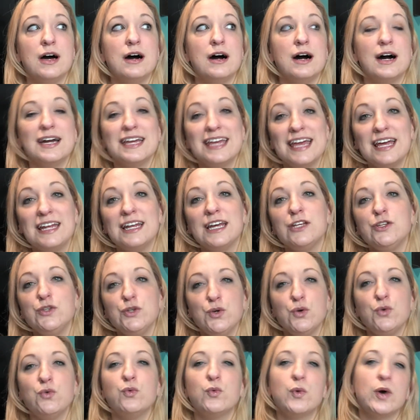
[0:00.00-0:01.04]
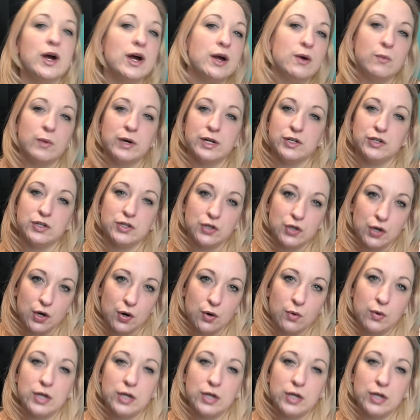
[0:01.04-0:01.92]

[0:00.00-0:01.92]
Again, I knew where I wanted to go.